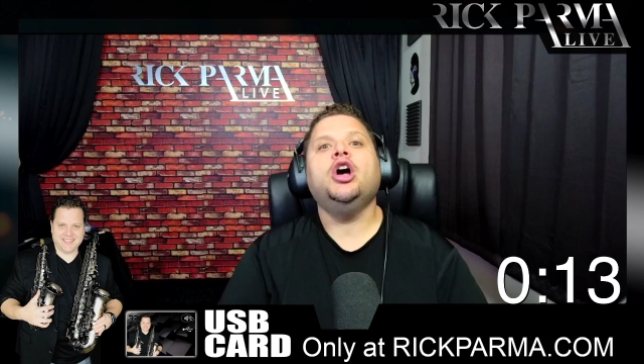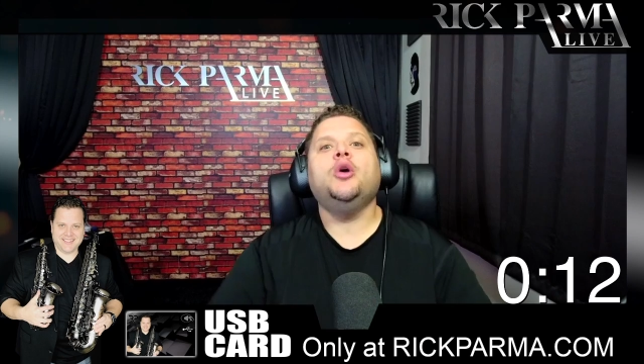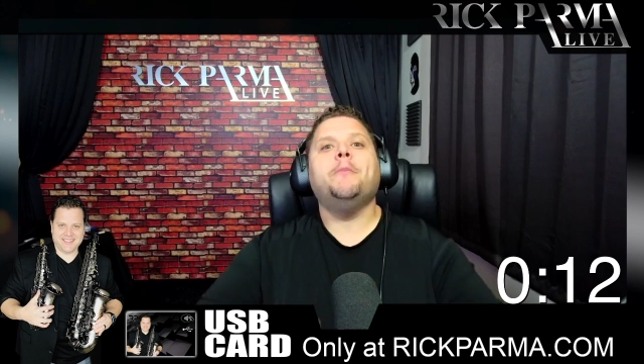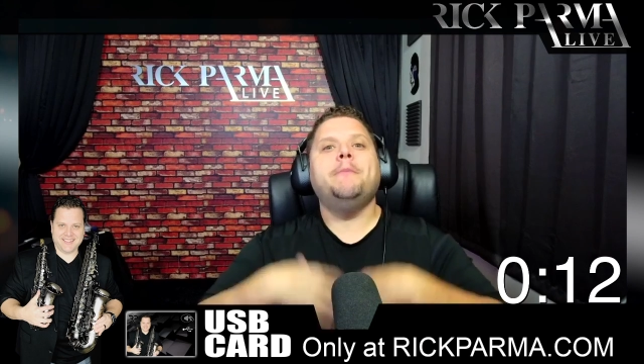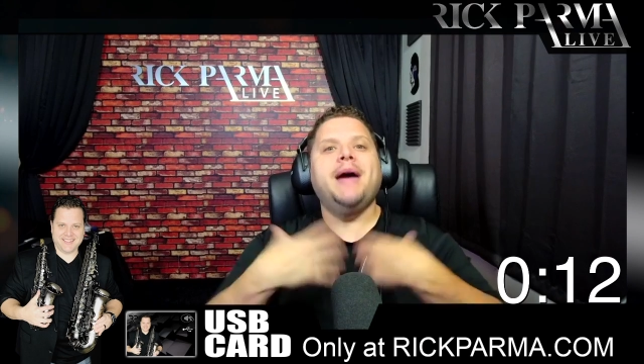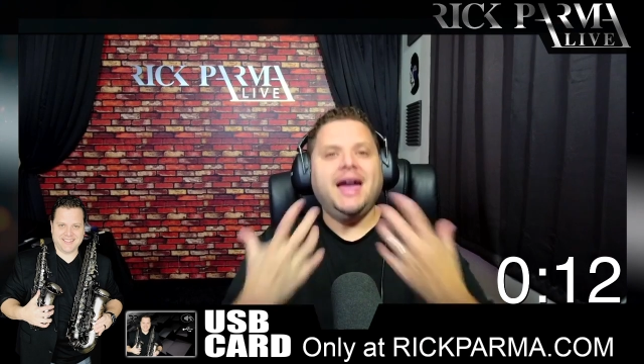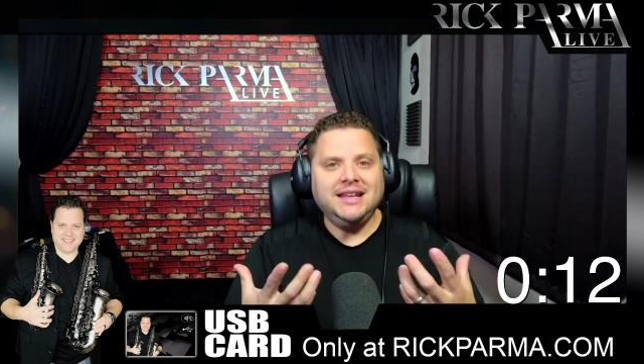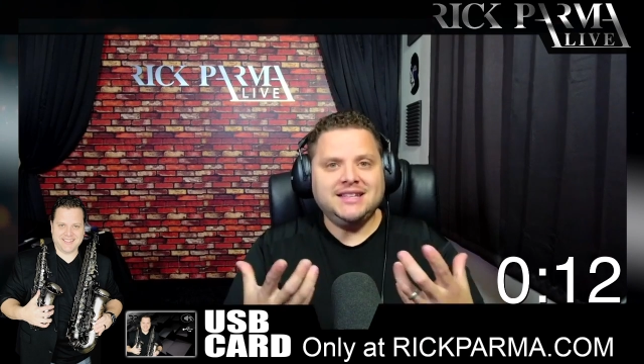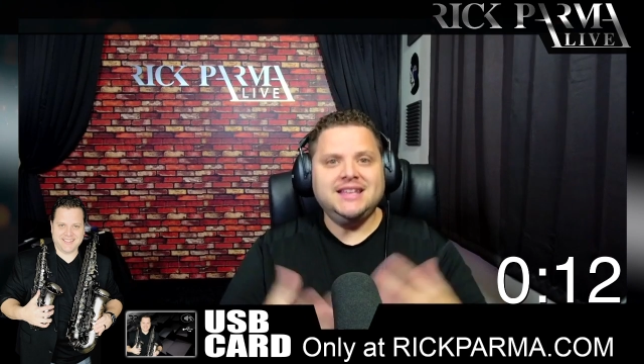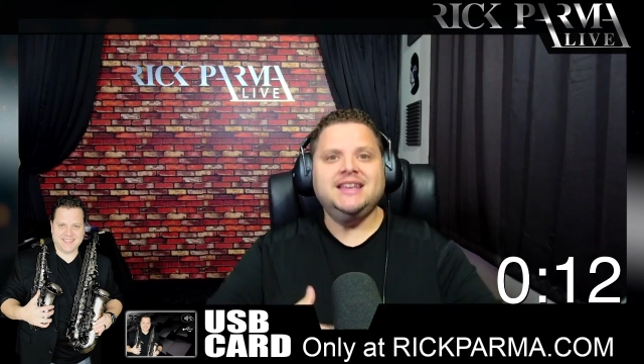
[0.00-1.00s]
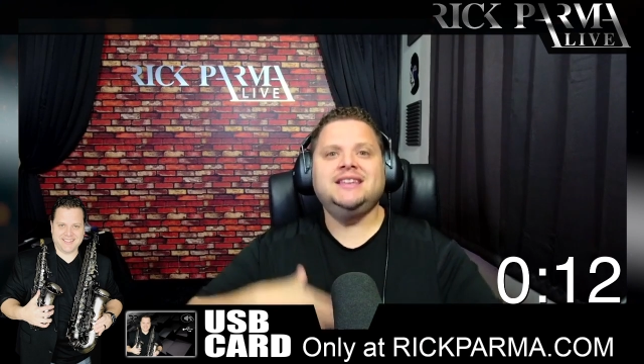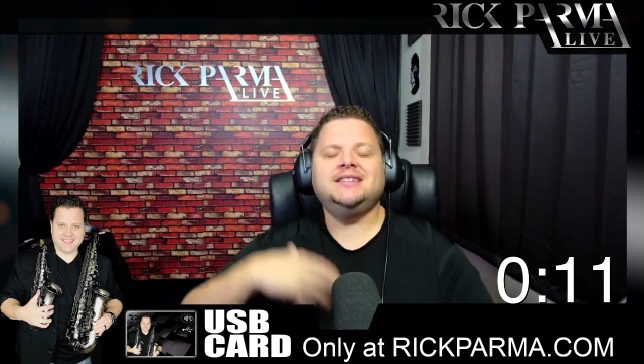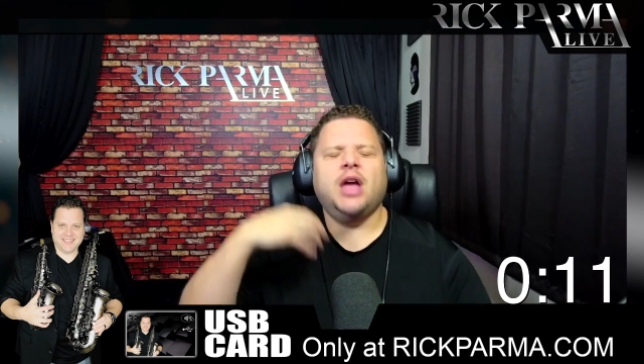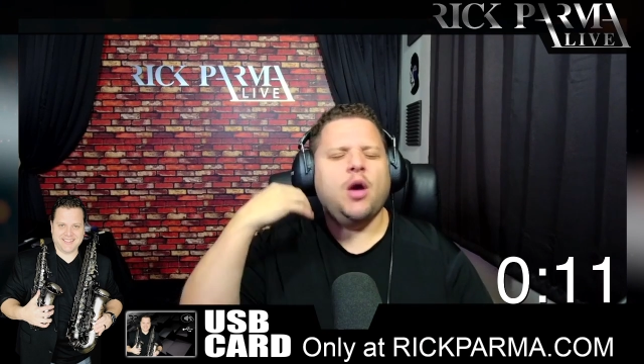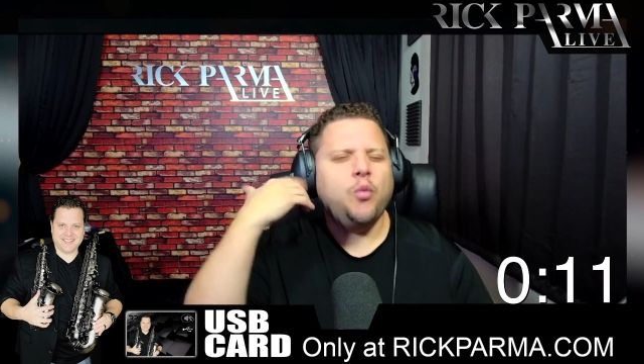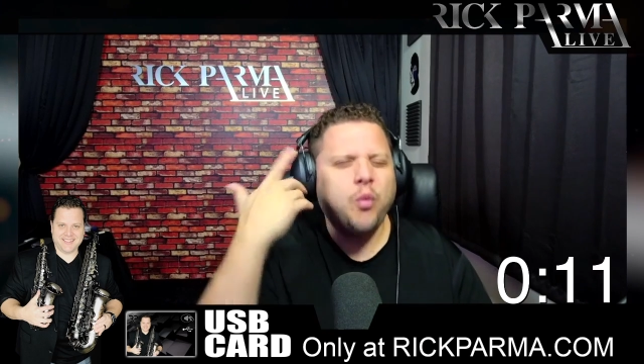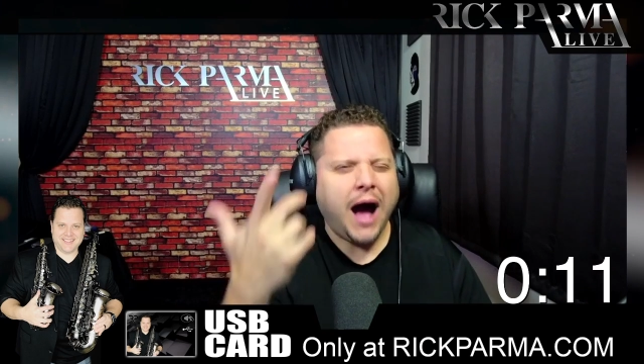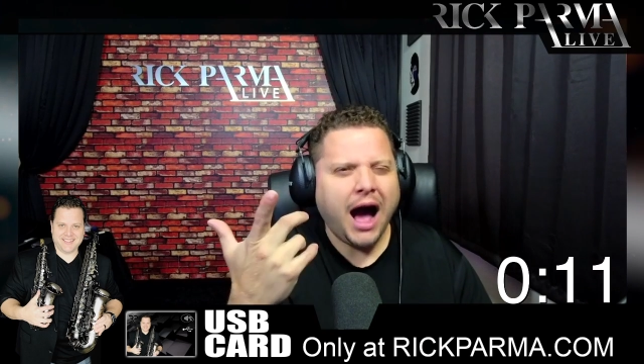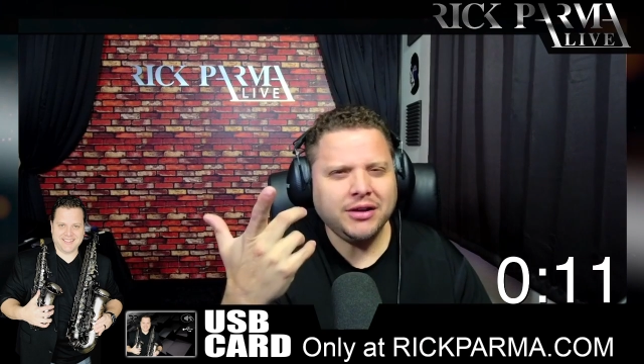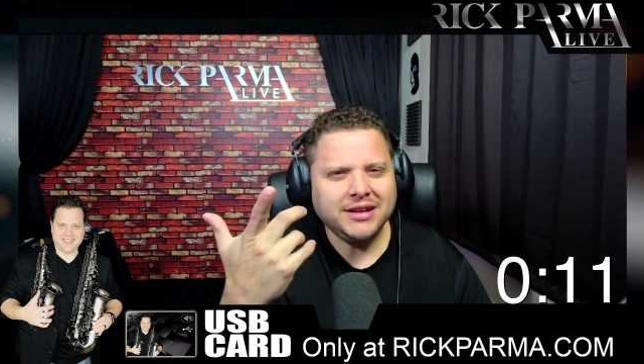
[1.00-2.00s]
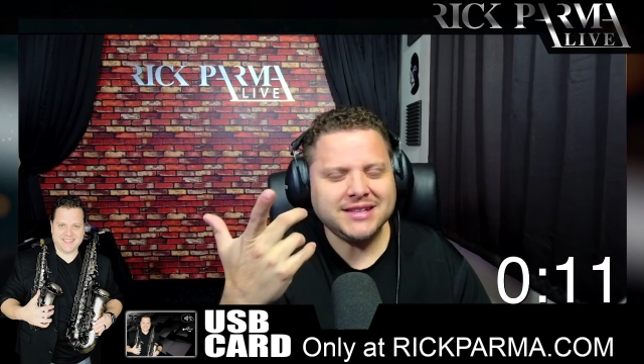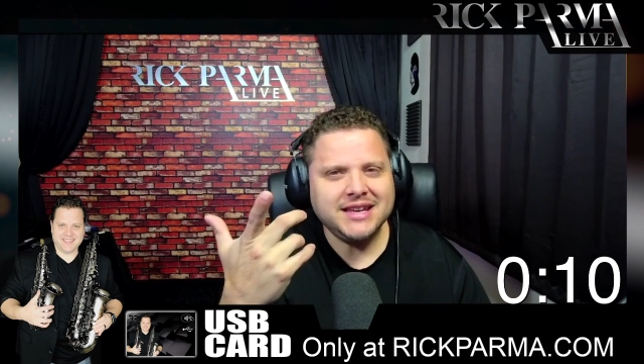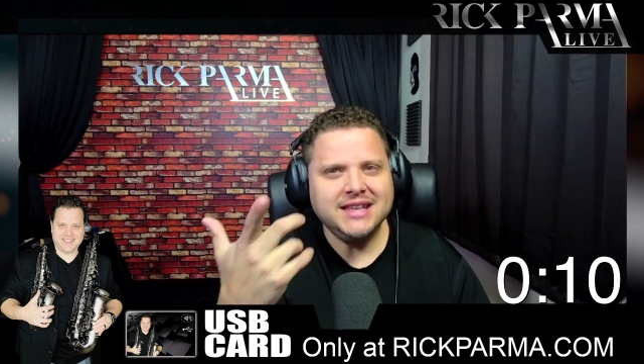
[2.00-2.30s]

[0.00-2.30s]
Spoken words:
manage these and how to see